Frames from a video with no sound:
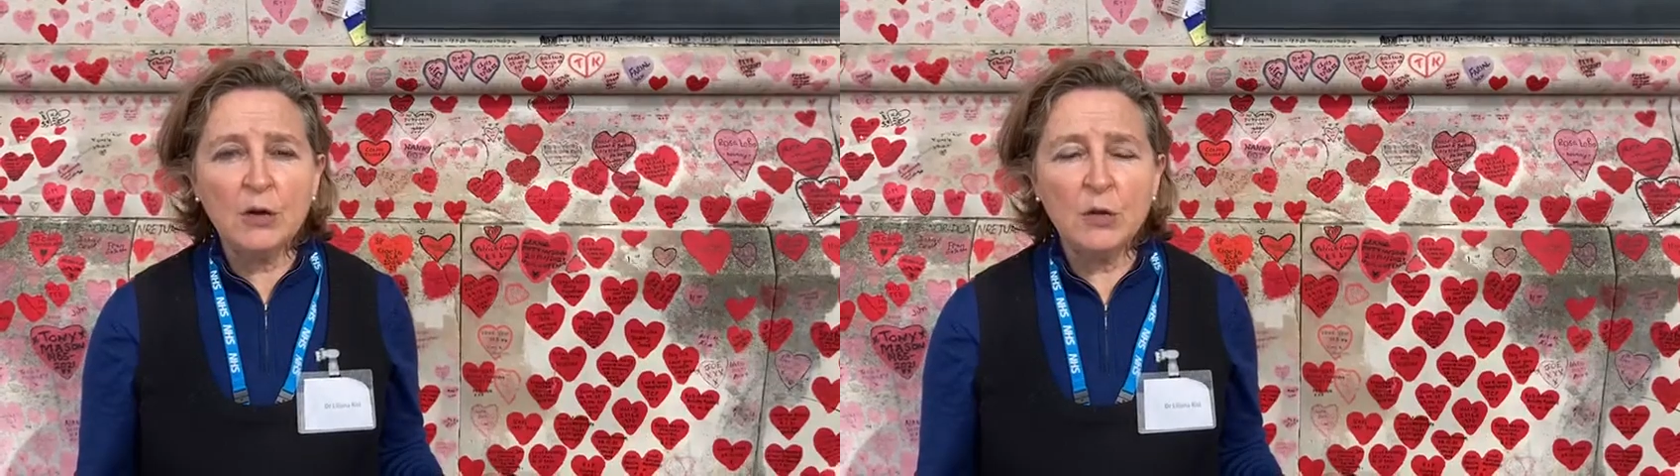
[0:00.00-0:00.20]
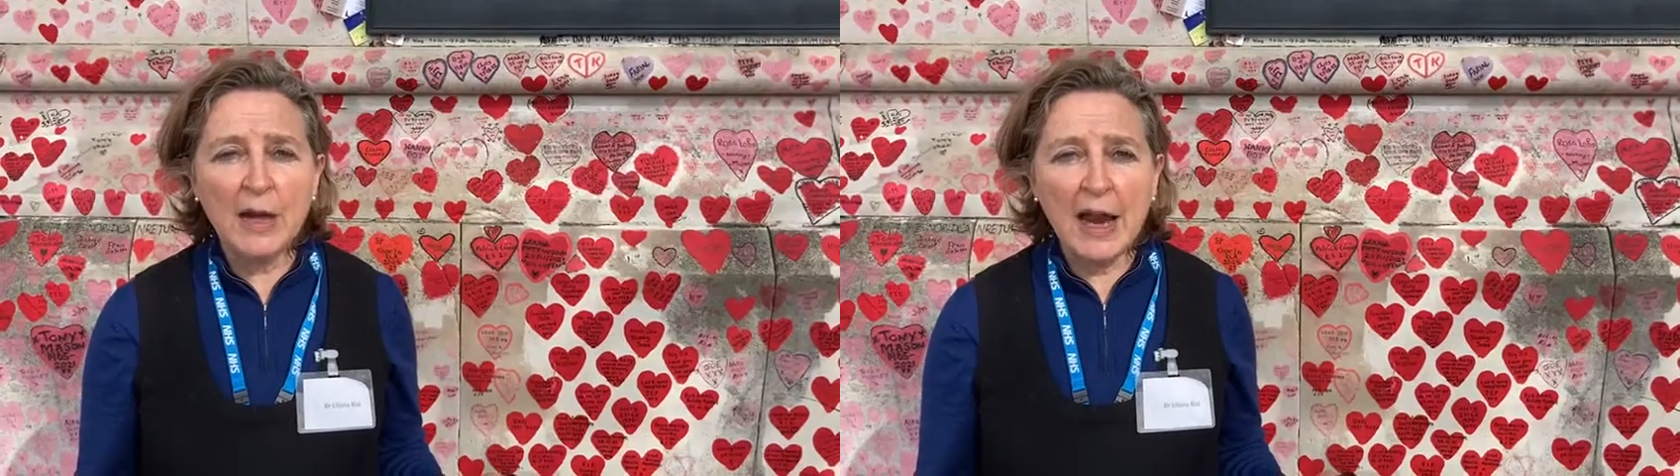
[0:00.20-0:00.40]

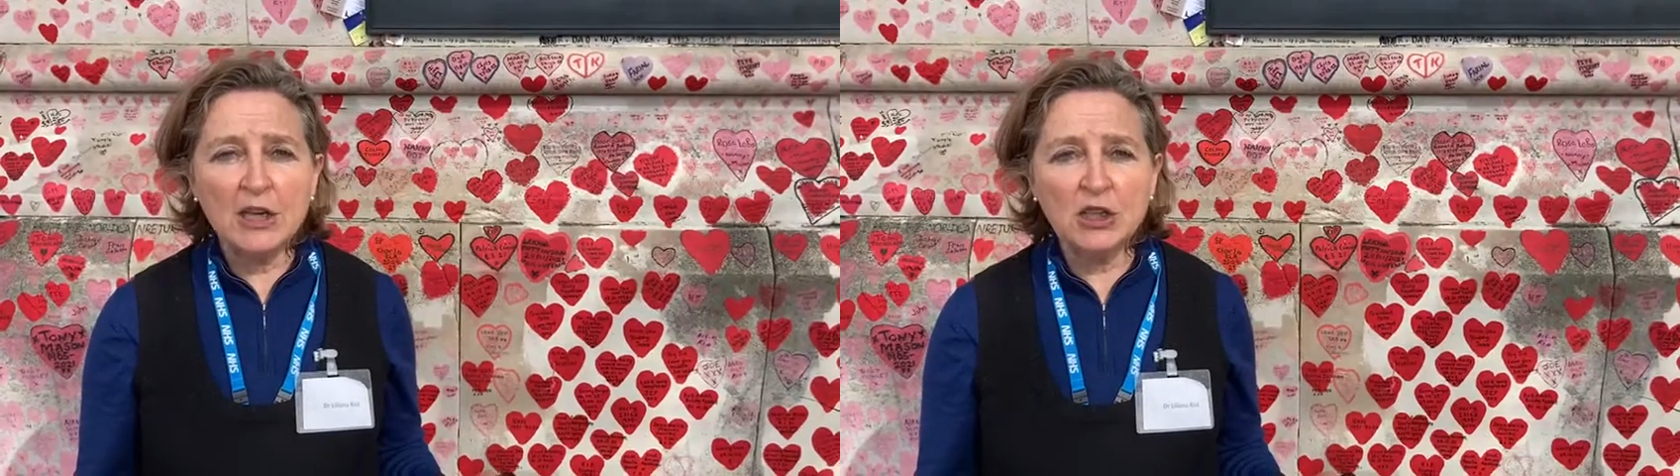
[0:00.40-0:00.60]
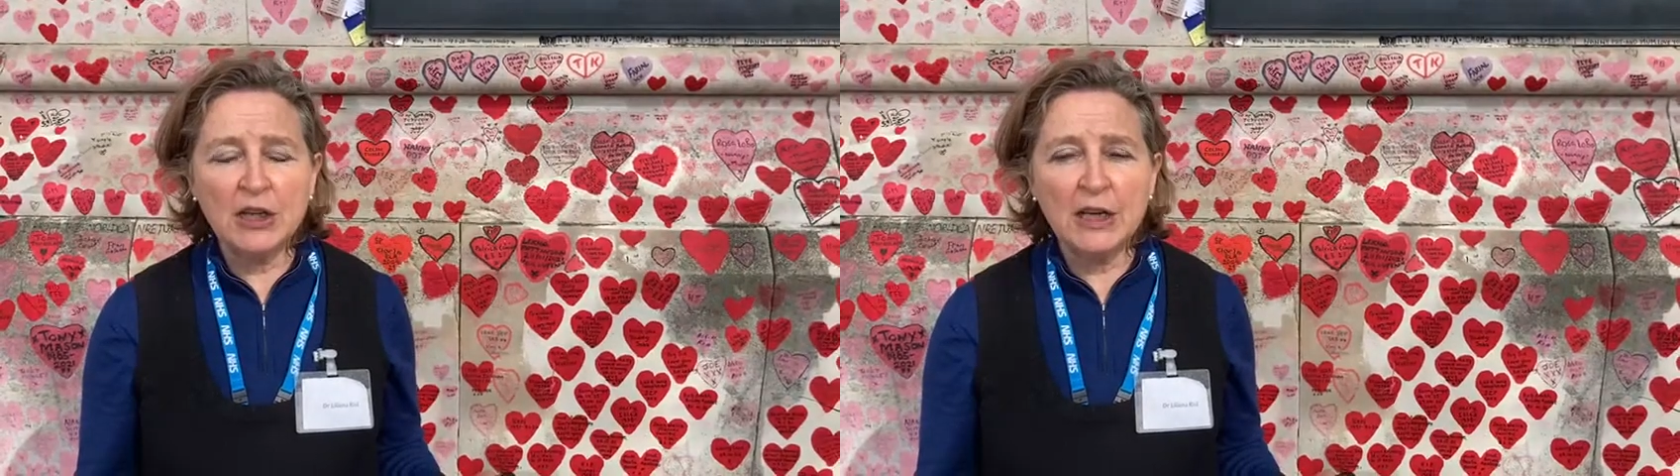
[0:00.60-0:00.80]

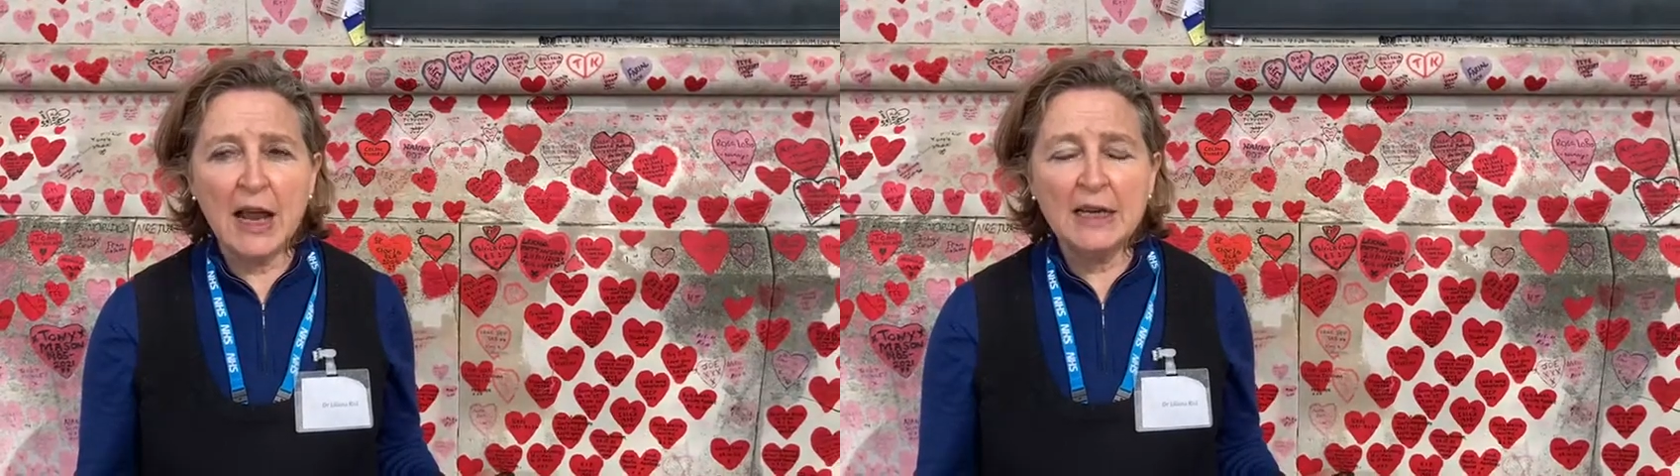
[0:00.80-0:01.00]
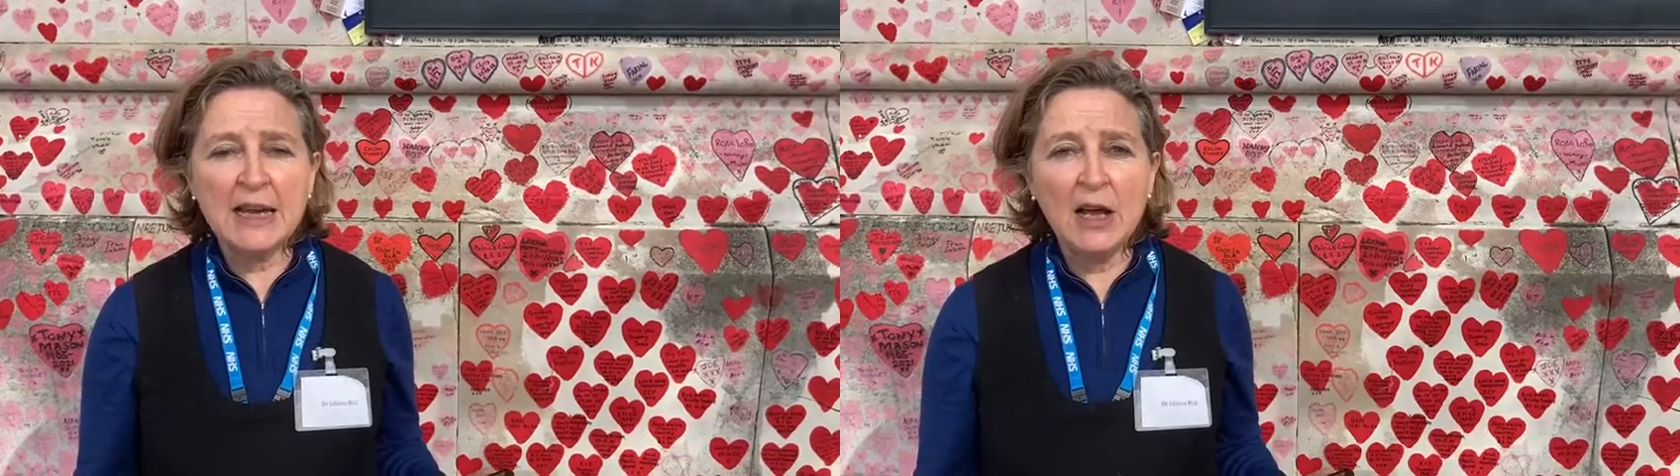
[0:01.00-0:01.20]
creation
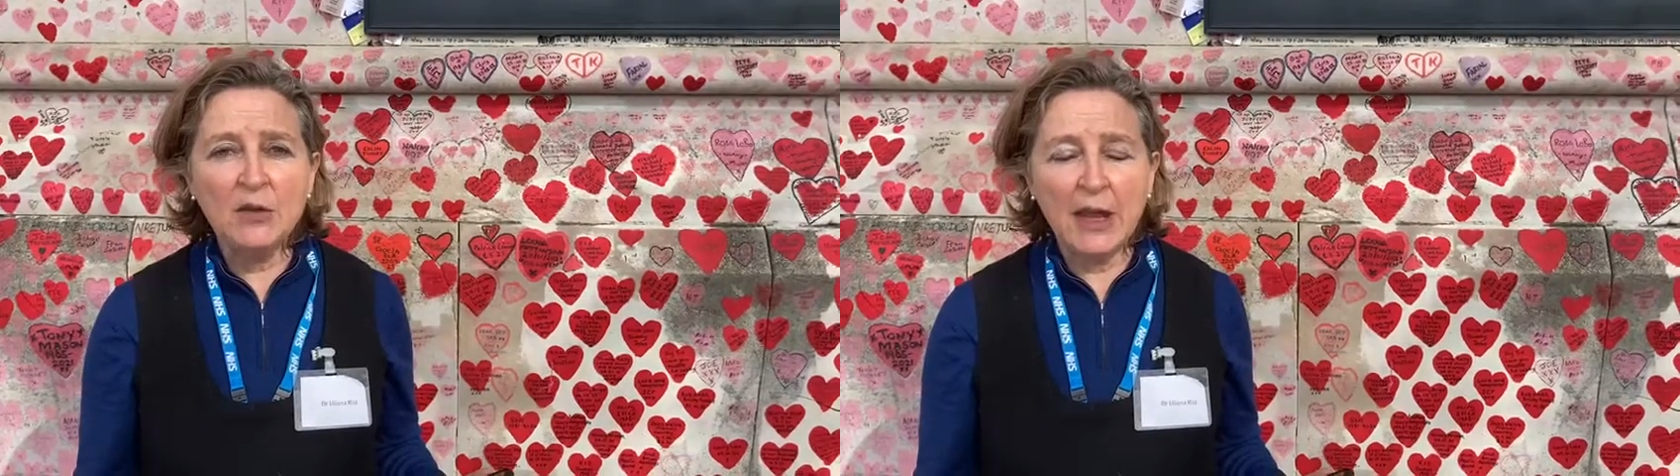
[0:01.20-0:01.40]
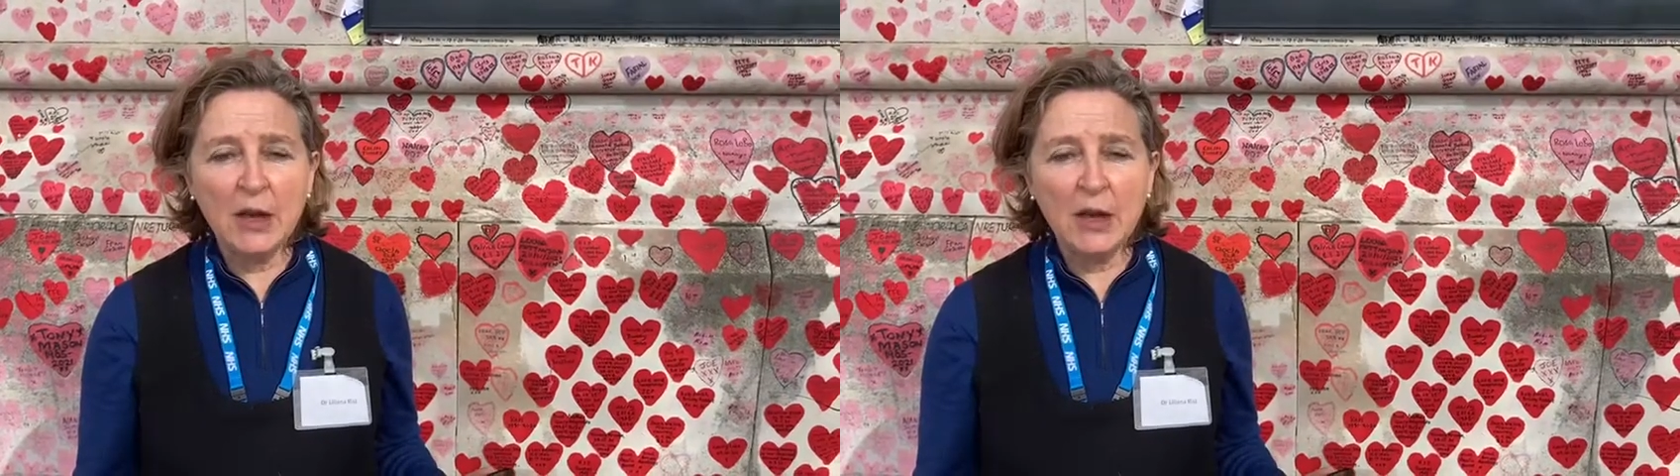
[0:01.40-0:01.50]
and health